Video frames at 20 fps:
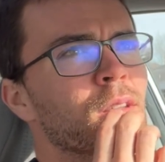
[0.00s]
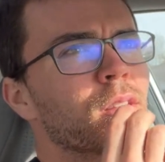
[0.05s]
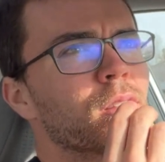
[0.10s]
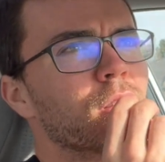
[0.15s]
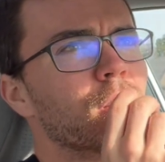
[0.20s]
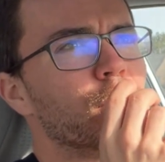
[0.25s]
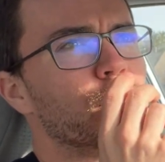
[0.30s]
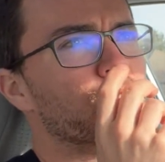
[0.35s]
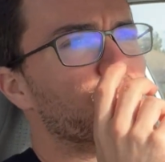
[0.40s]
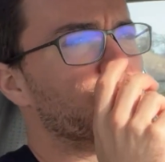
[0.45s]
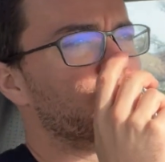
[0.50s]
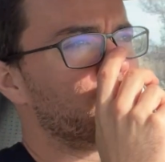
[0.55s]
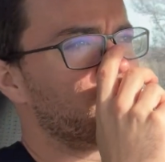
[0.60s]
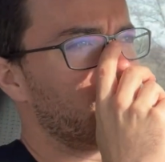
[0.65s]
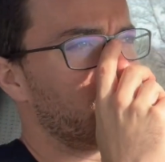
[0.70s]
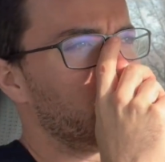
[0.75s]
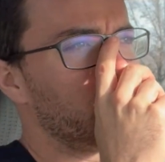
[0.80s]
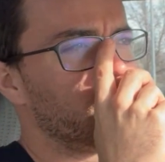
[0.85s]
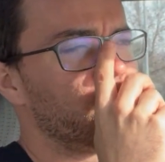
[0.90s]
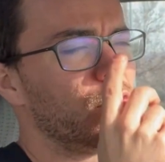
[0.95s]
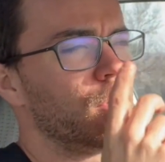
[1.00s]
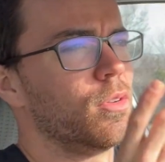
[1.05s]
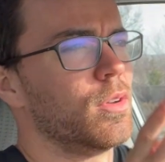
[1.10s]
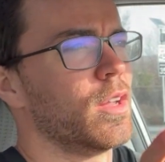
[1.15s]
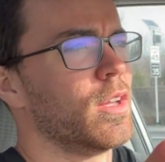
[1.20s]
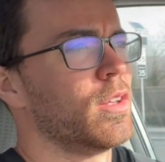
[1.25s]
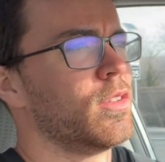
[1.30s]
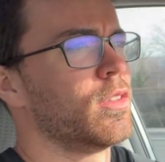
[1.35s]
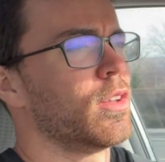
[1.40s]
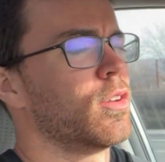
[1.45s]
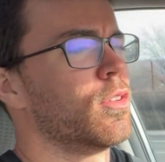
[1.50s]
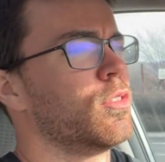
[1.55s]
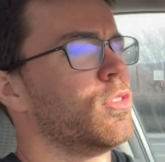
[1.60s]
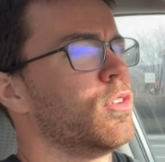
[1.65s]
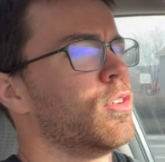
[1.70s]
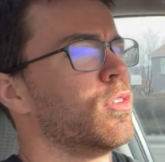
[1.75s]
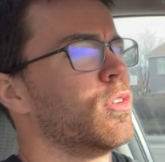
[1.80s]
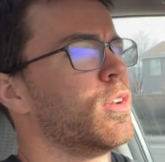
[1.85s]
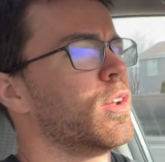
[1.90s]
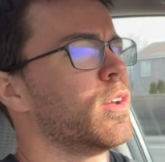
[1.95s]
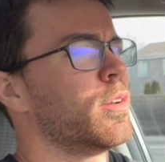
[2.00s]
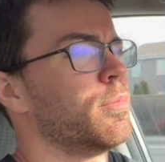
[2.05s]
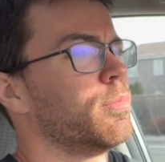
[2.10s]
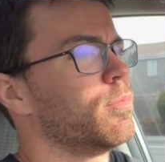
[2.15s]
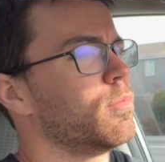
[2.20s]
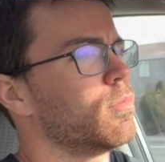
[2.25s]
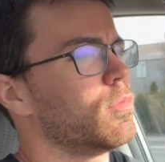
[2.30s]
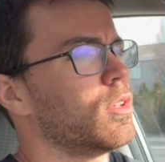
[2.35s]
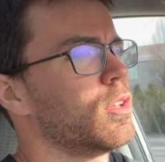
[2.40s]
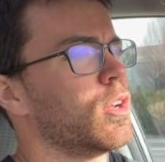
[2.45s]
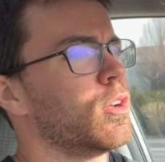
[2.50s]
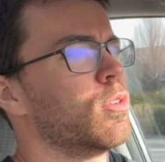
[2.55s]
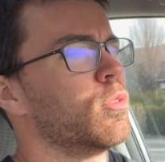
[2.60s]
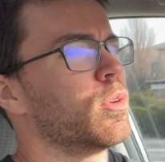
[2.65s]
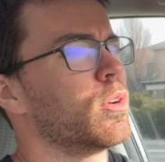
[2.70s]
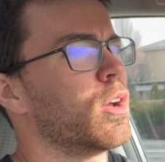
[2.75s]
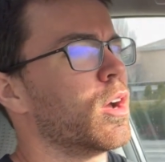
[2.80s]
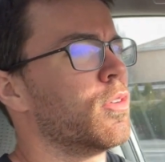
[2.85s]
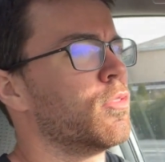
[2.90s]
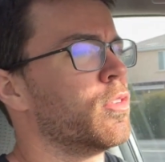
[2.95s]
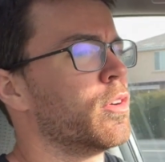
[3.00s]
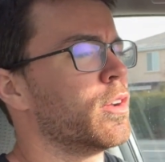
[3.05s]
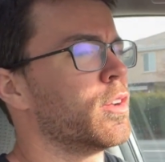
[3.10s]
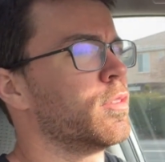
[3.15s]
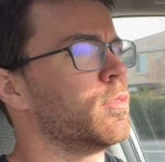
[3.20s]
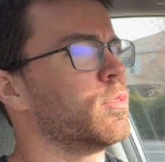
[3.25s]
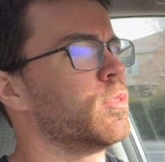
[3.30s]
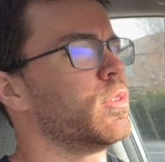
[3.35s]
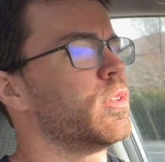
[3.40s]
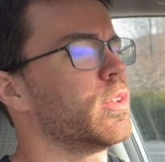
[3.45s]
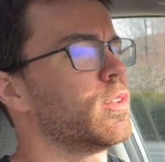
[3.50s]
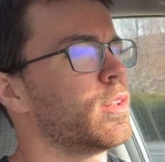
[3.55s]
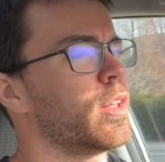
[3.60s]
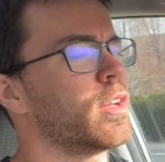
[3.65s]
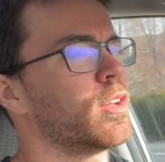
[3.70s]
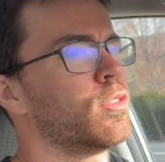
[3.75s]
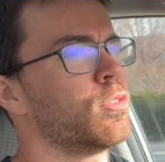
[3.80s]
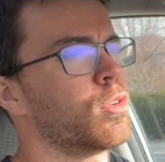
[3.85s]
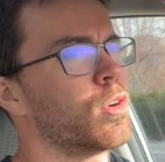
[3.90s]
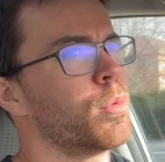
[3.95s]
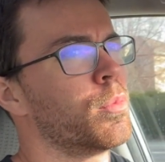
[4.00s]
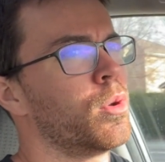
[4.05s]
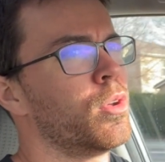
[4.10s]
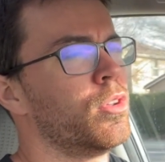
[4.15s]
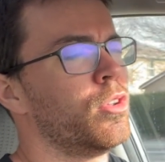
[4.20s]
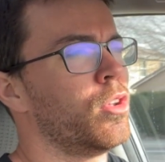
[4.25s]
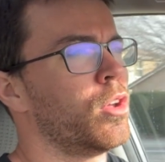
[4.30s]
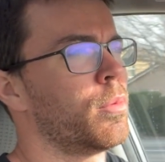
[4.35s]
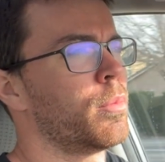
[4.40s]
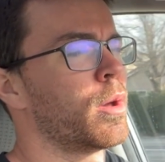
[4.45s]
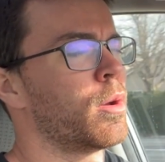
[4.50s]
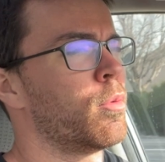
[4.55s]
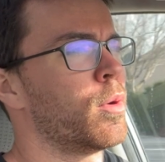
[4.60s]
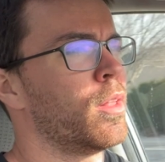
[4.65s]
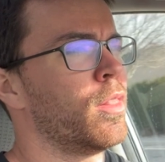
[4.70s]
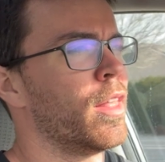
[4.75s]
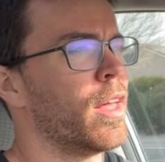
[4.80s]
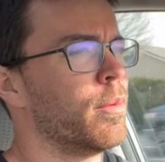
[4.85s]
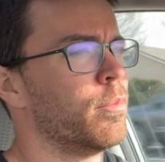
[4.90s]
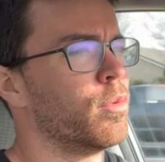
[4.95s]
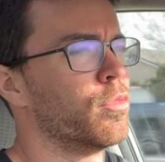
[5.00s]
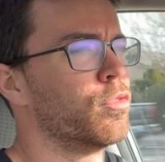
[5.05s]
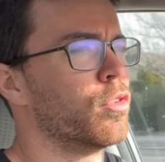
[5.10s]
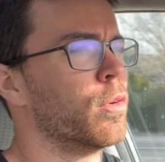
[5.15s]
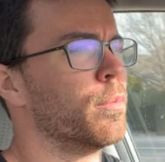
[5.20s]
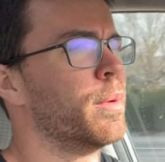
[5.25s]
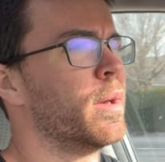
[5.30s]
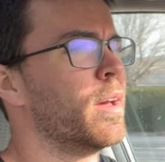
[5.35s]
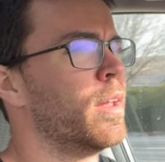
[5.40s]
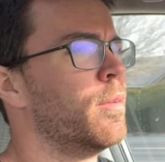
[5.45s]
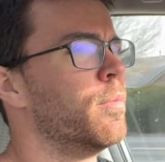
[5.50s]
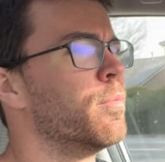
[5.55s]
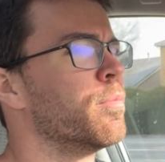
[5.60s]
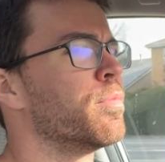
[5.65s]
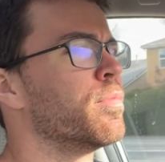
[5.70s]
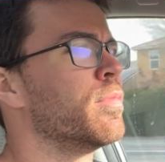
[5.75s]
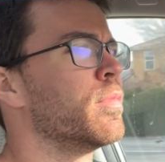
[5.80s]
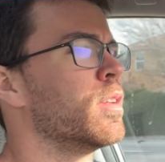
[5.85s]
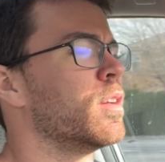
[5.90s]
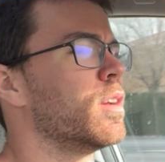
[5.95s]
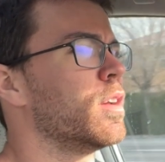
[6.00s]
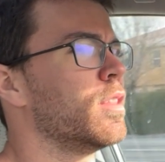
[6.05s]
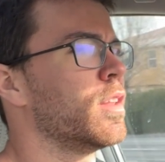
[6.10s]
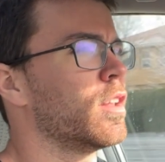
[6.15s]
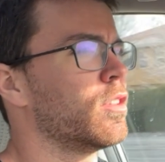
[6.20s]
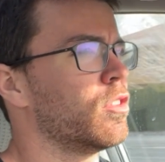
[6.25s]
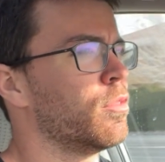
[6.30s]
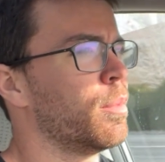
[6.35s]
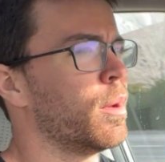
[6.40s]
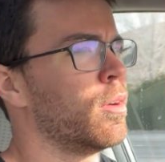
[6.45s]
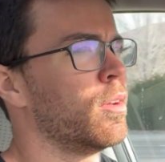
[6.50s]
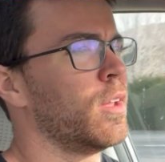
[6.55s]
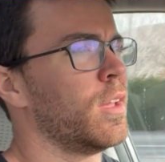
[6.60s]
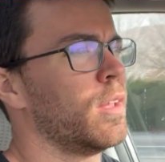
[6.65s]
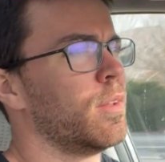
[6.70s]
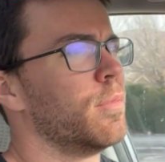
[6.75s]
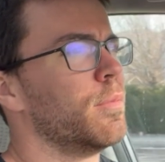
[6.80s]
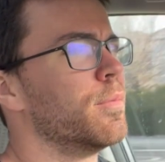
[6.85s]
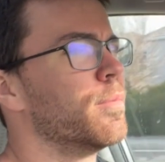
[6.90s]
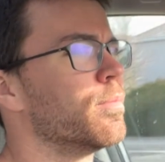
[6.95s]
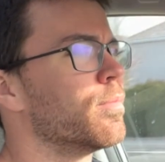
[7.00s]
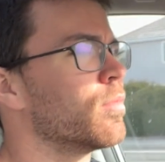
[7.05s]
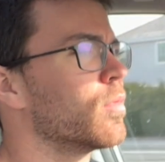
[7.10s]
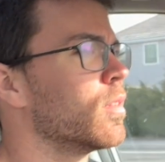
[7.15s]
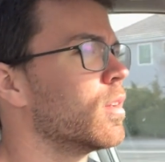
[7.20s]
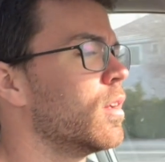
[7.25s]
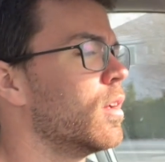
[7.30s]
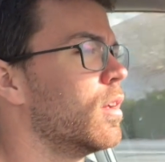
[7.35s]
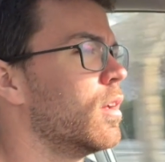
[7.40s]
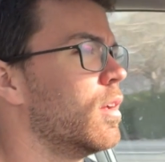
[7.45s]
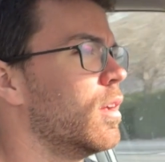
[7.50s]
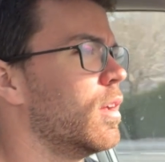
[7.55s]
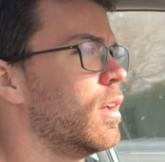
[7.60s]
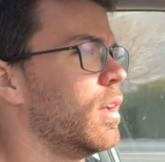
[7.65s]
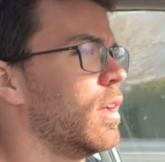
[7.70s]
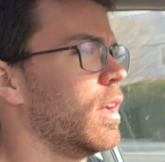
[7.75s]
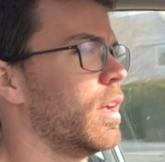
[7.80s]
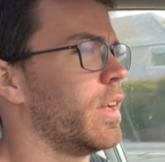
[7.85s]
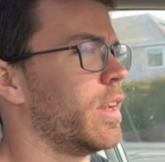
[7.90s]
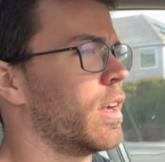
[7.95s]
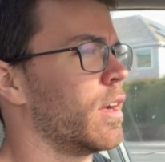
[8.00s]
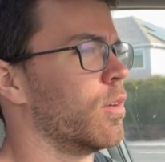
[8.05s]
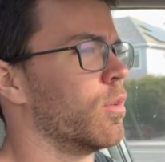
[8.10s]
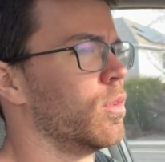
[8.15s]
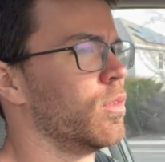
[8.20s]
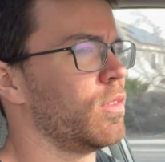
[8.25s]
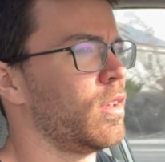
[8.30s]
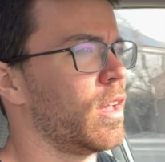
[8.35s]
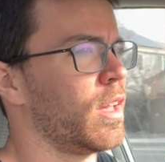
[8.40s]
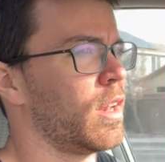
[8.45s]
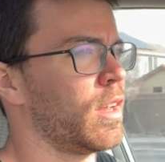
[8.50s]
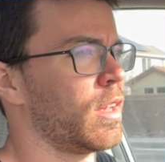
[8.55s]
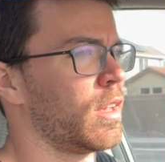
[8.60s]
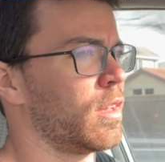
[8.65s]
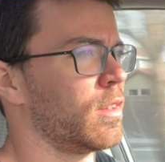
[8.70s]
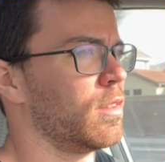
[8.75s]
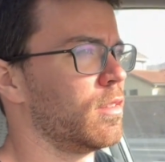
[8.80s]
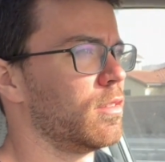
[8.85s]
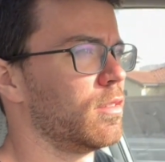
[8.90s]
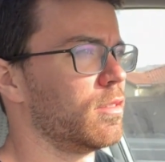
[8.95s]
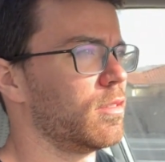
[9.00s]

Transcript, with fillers: the first couple two days I was doing, I'm you know recovering like normal, doing my red light before bed, and that's about it. And I was getting